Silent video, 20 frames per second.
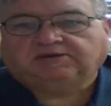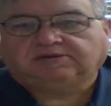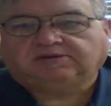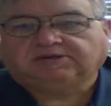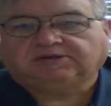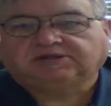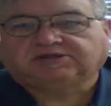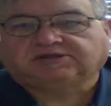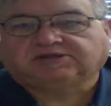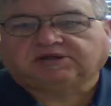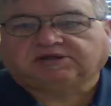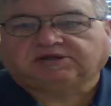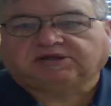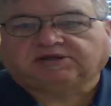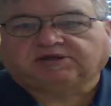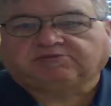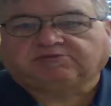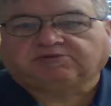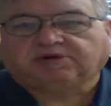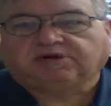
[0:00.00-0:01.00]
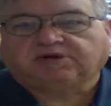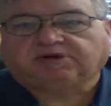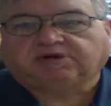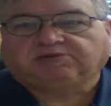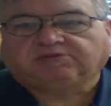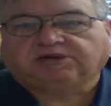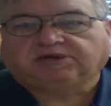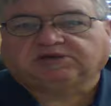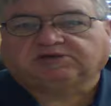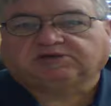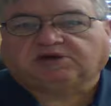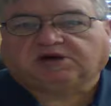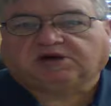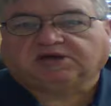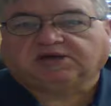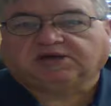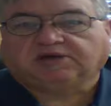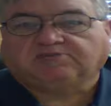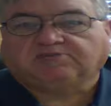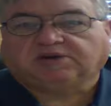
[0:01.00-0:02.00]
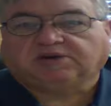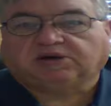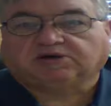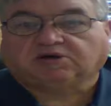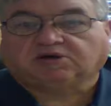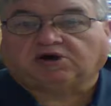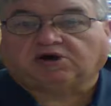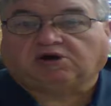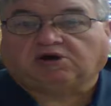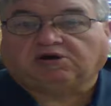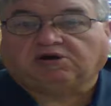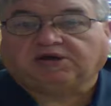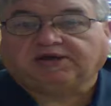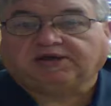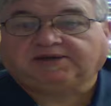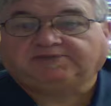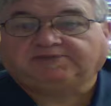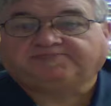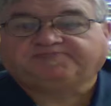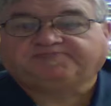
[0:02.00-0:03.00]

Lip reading: This Sunday we're going to be talking about calling.